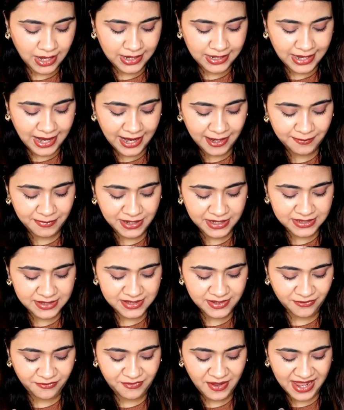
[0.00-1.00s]
I like because
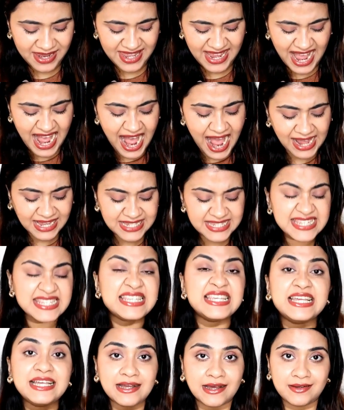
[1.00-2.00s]
it's a very
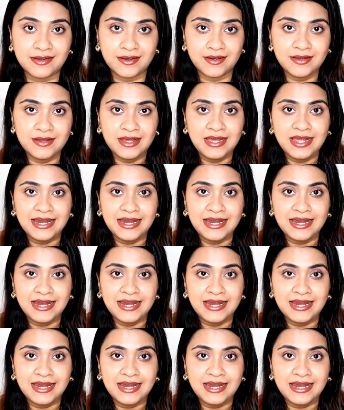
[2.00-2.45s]
icy color.